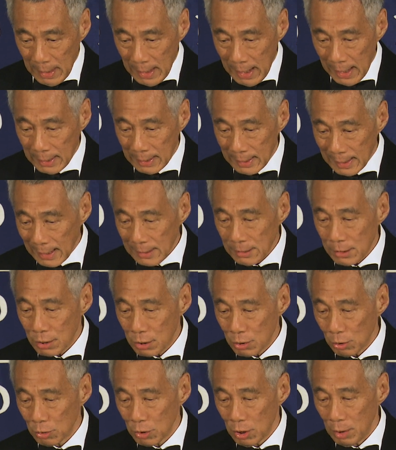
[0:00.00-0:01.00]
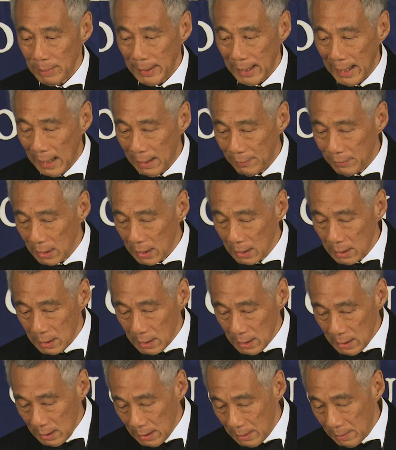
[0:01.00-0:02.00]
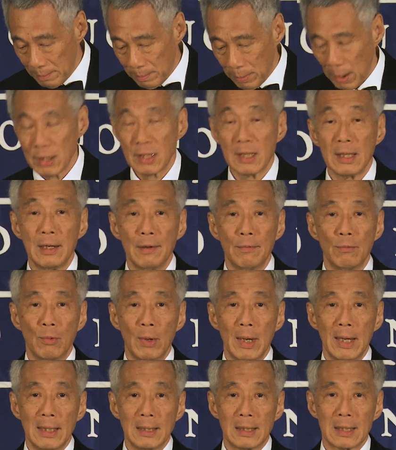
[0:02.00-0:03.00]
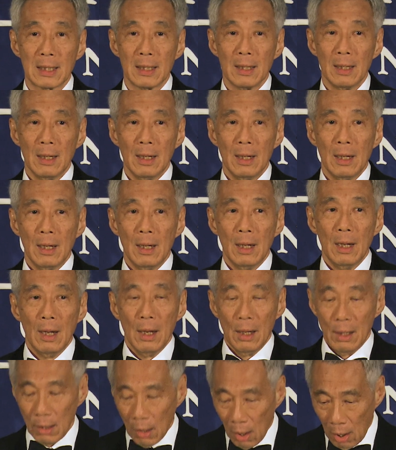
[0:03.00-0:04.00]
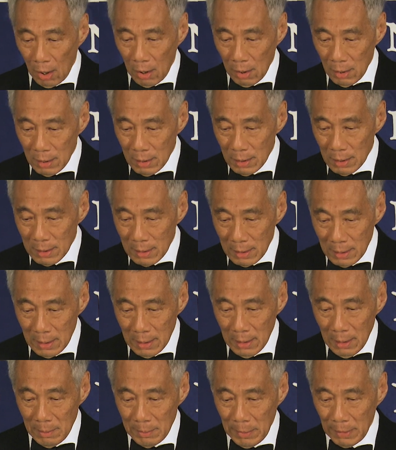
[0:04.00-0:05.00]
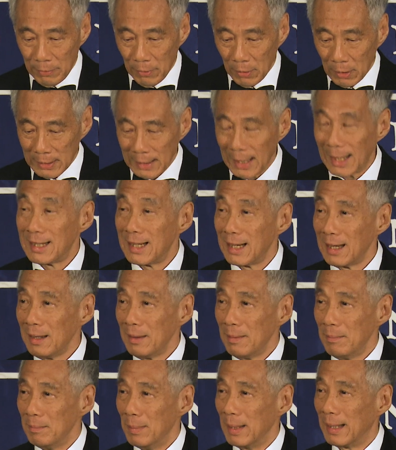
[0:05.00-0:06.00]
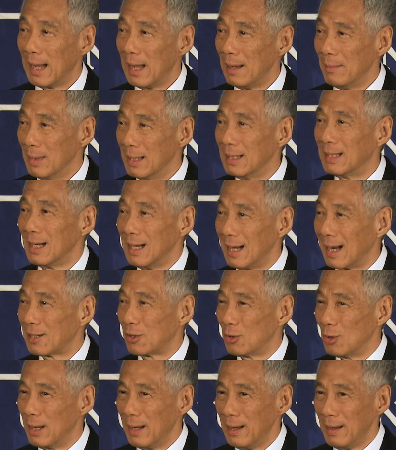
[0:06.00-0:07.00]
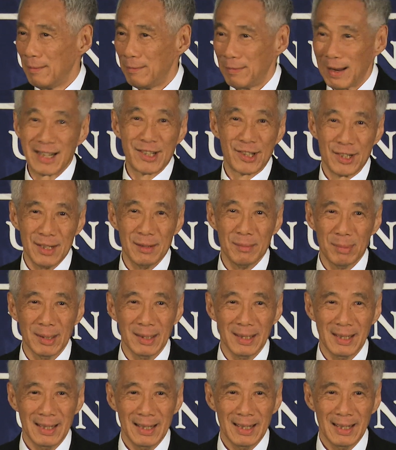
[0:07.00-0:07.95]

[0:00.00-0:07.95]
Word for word: and nudged social behavior in positive ways long before nudging became intellectually fashionable.